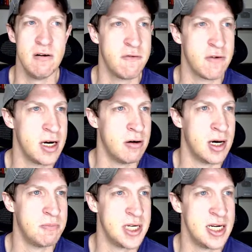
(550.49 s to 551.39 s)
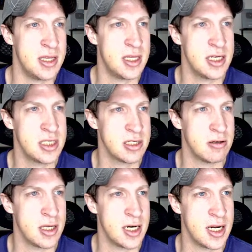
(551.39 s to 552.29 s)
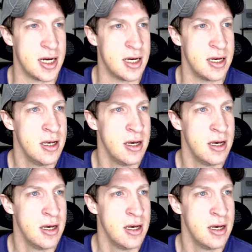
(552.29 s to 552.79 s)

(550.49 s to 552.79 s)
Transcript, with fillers: Fredo updated this so that it uh,